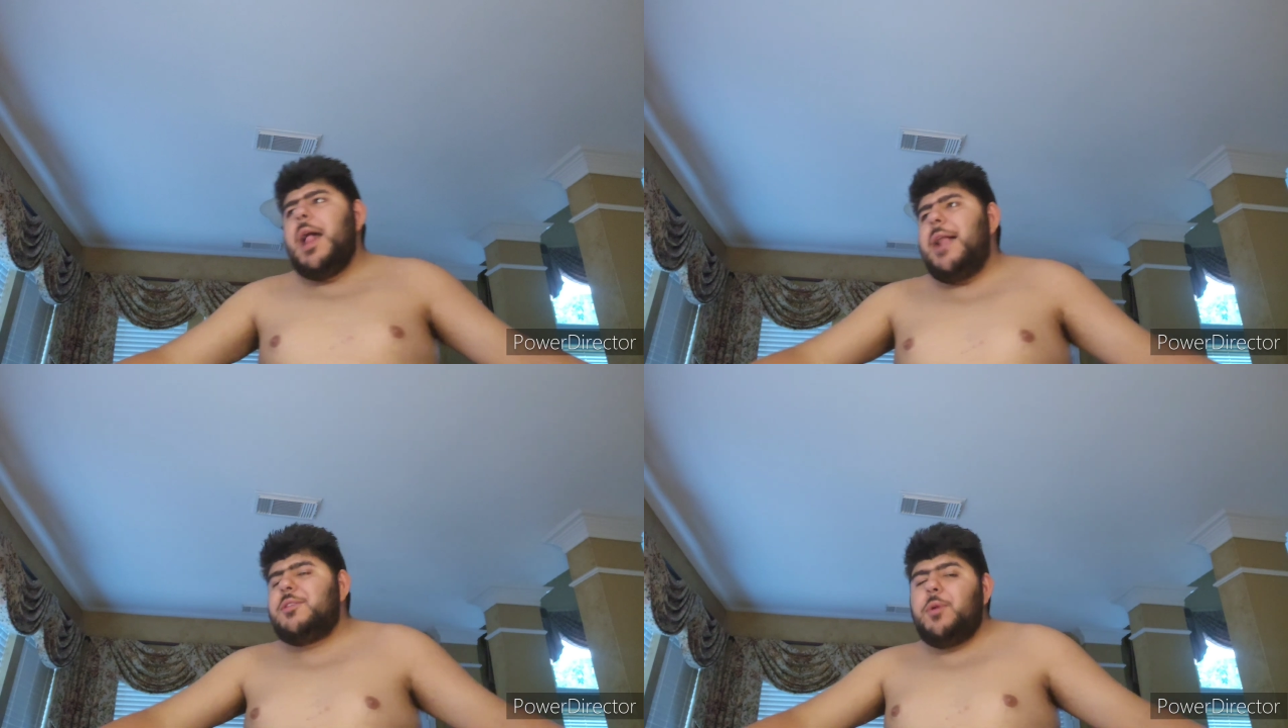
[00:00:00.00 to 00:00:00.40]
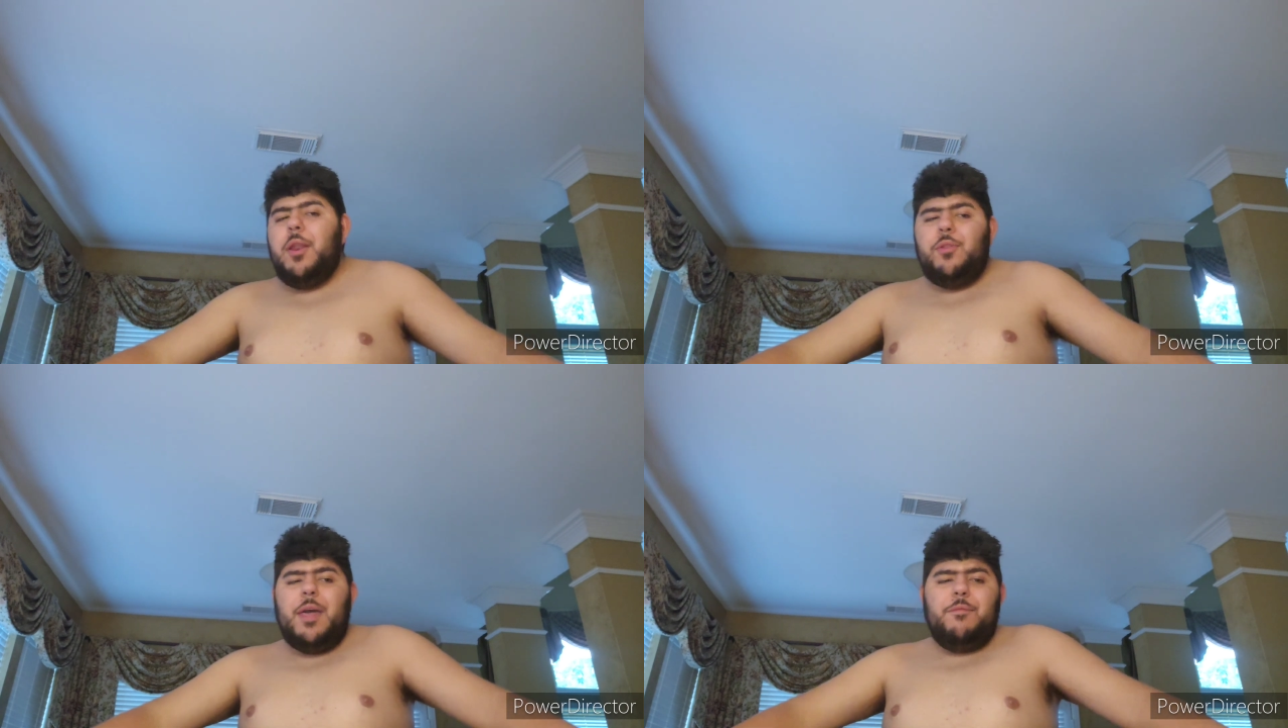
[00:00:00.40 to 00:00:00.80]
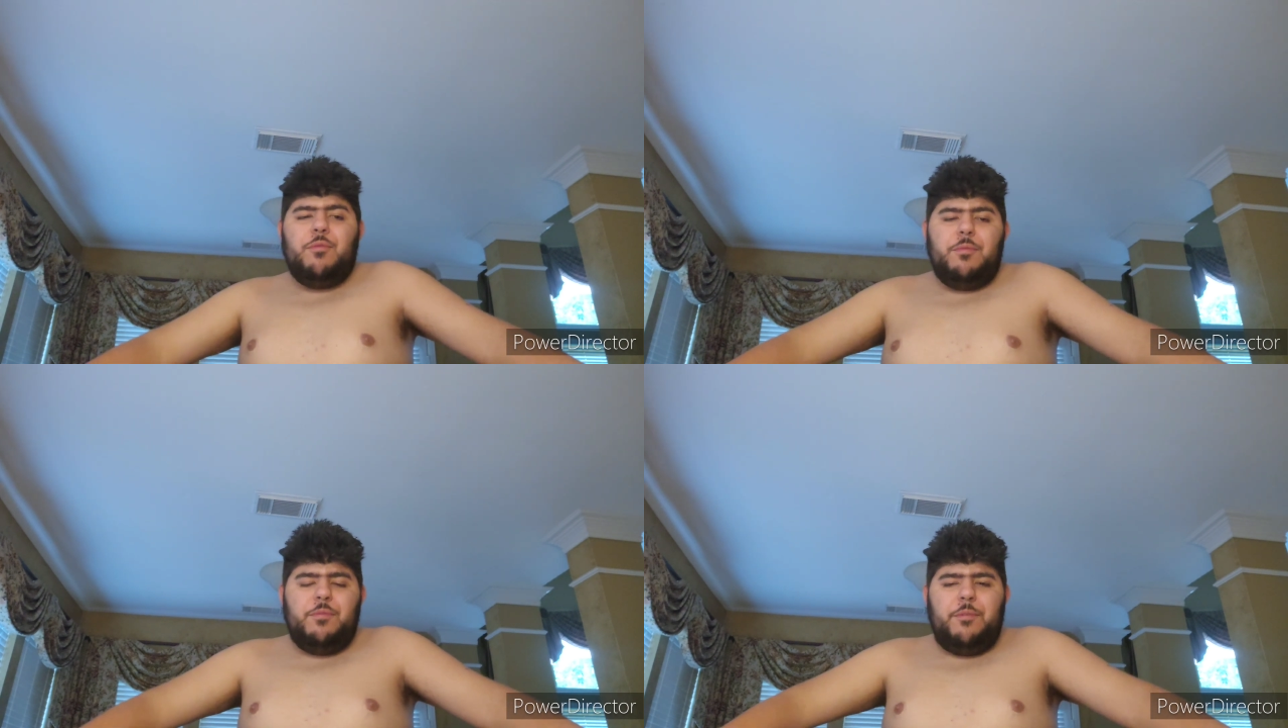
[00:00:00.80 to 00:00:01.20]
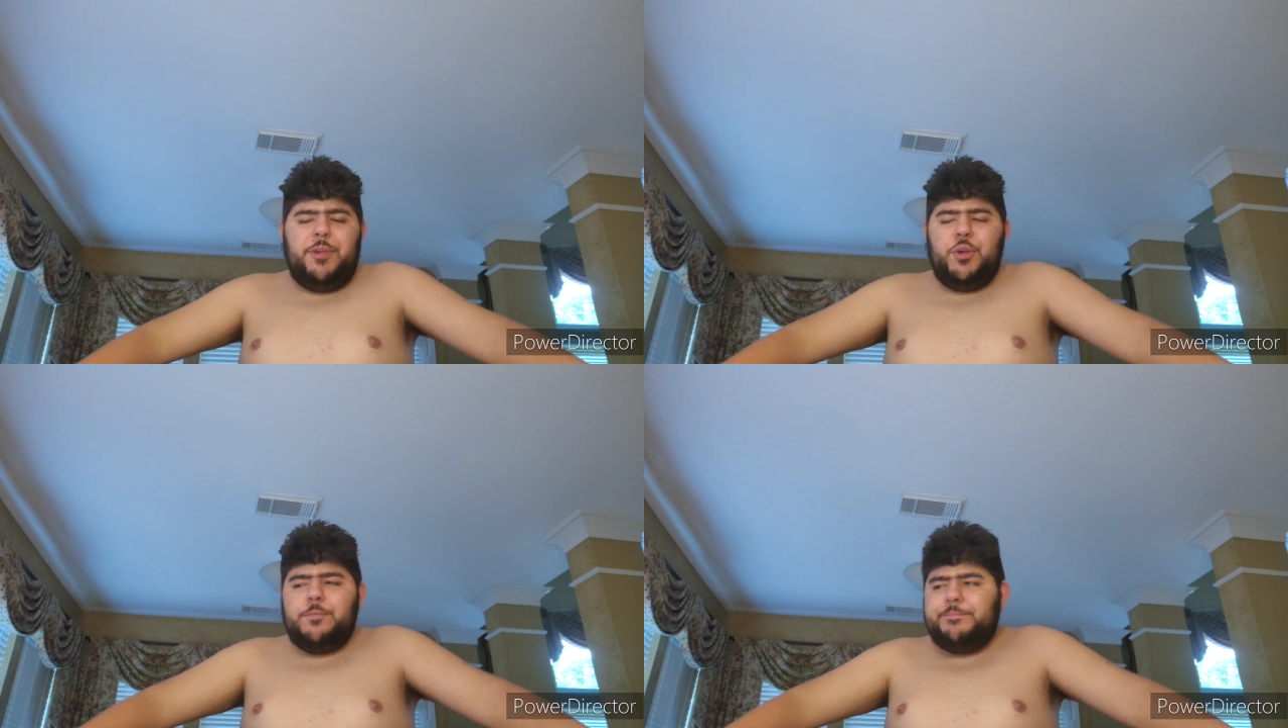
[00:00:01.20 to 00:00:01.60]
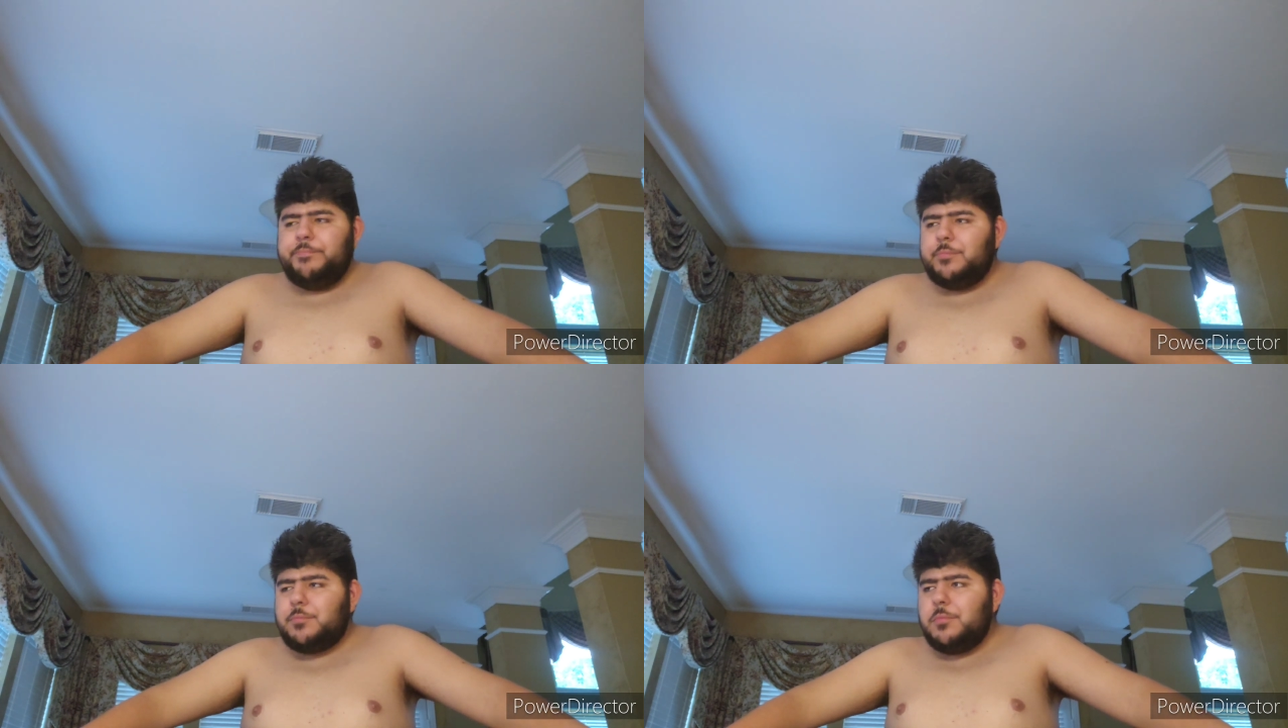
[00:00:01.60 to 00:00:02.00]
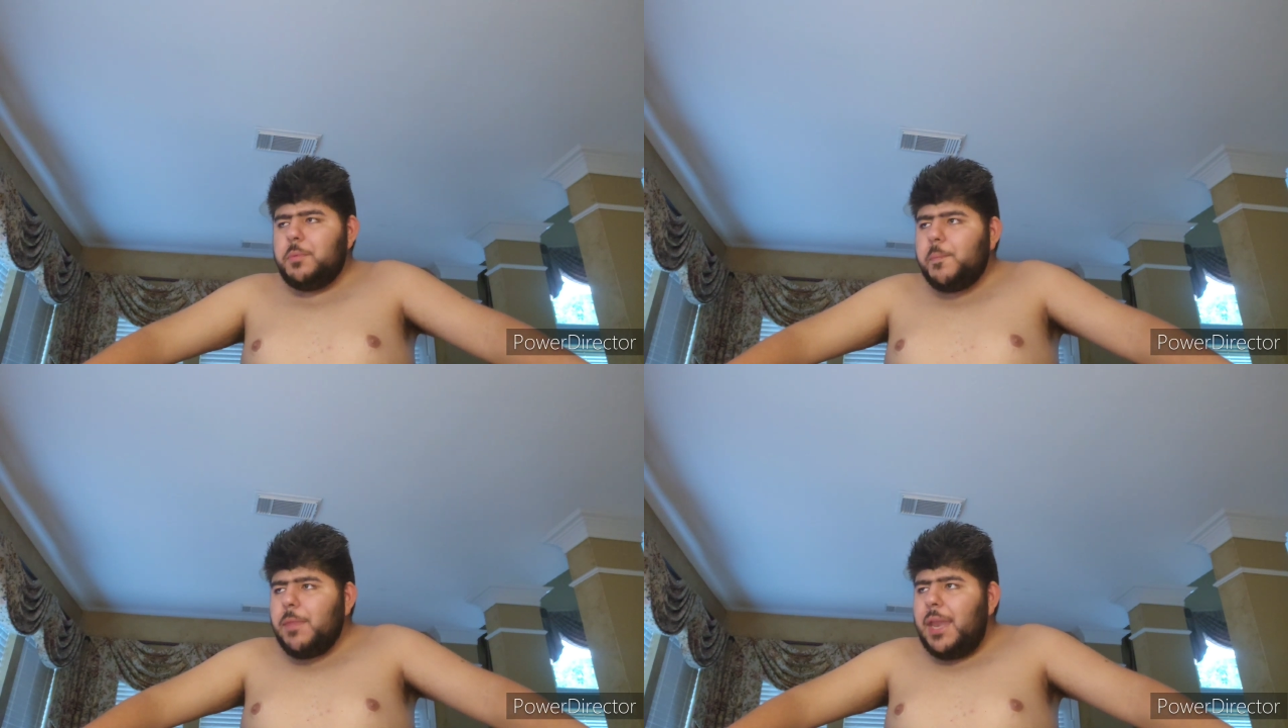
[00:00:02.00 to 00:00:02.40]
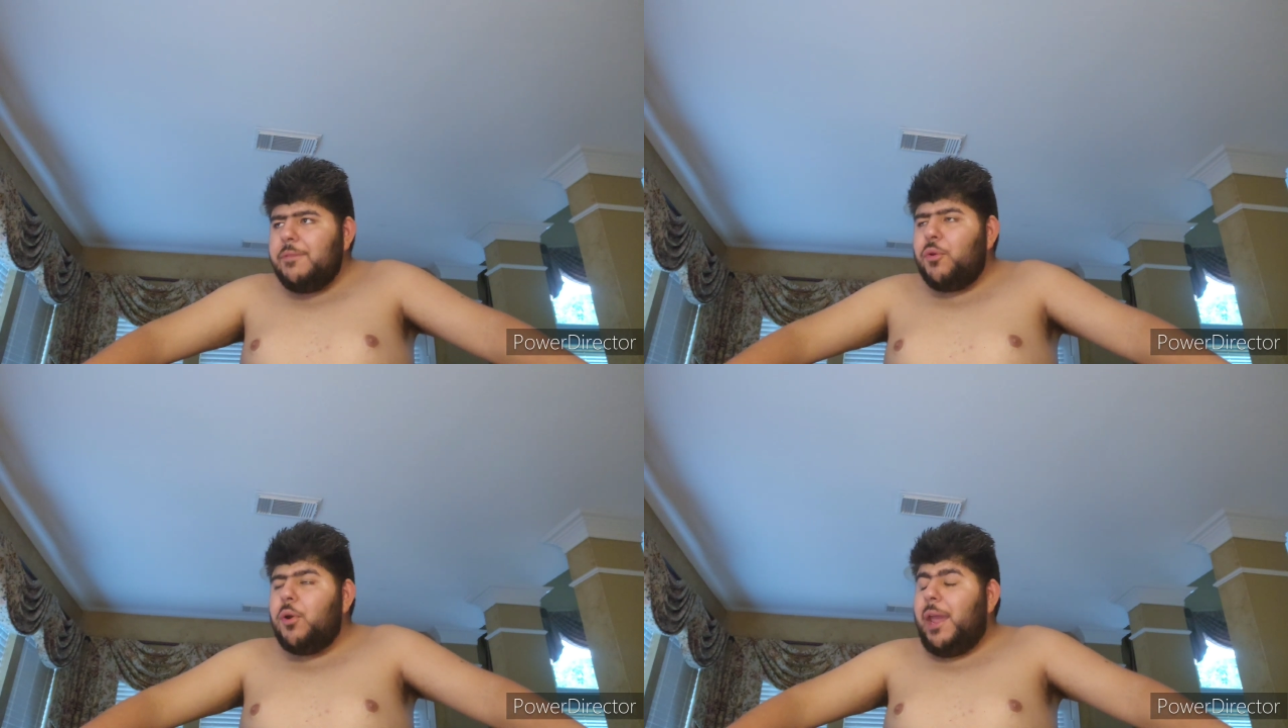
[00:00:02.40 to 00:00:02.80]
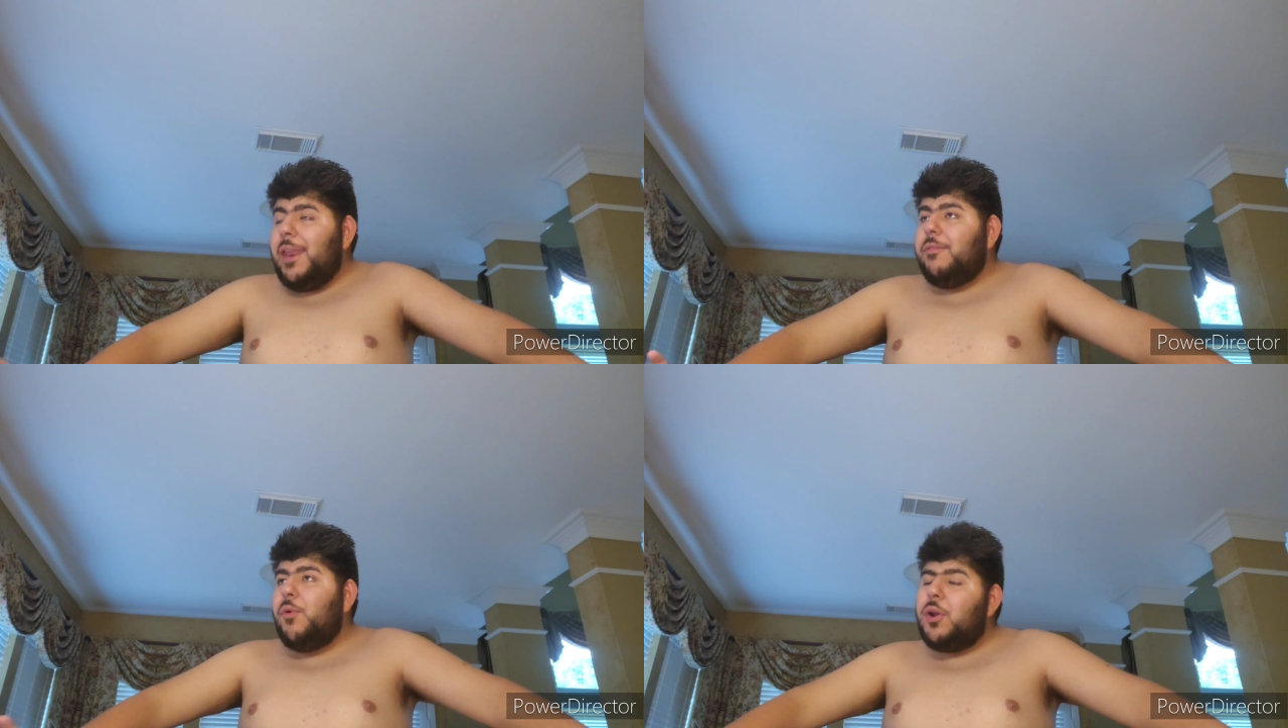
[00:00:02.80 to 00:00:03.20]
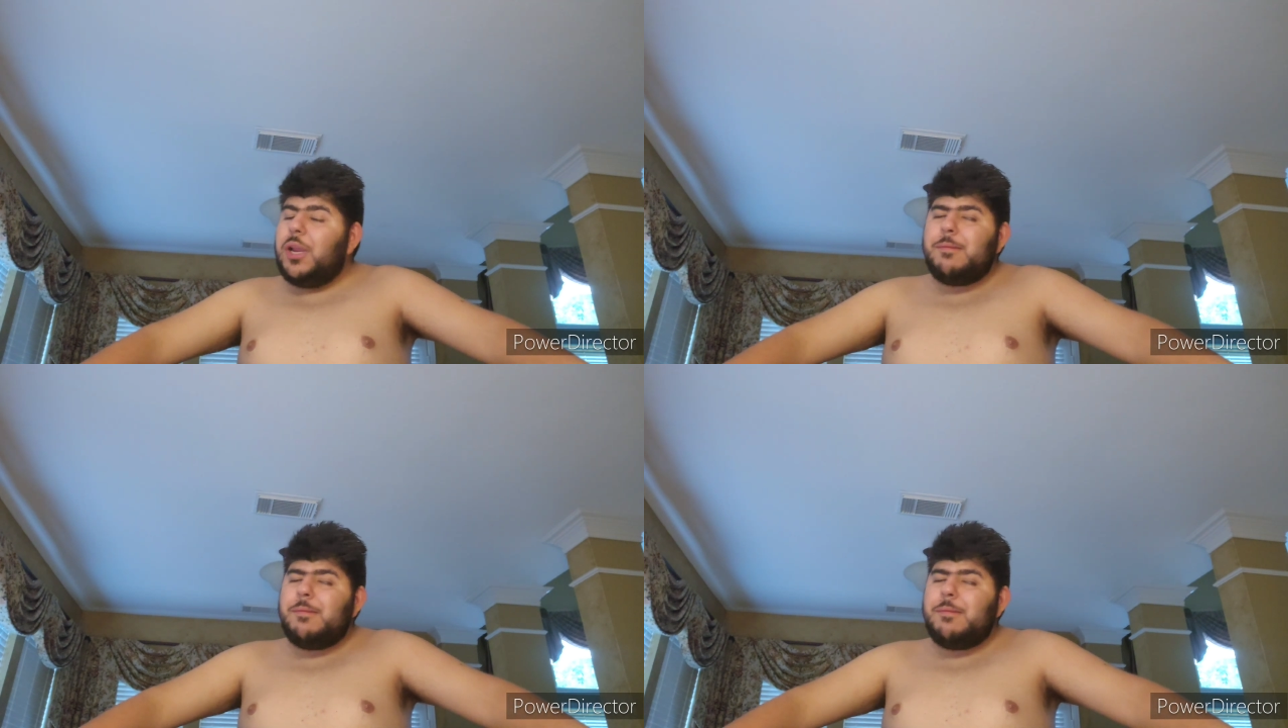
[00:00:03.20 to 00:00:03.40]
do want to do that review. And if you're